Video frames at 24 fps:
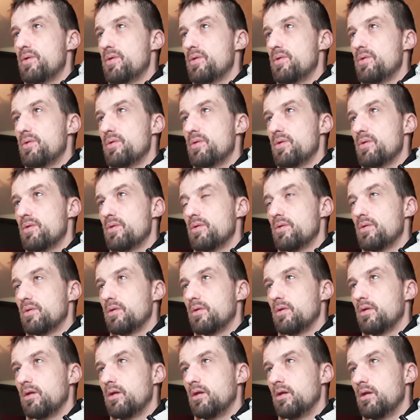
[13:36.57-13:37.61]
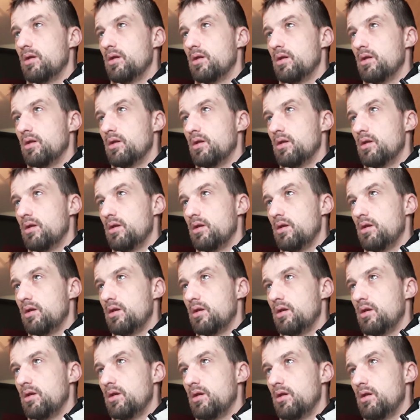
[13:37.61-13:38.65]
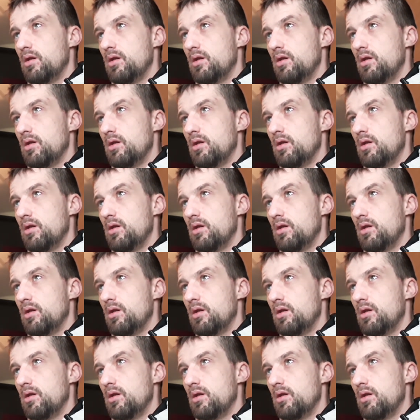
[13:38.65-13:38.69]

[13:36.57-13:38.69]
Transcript: Nothing is said.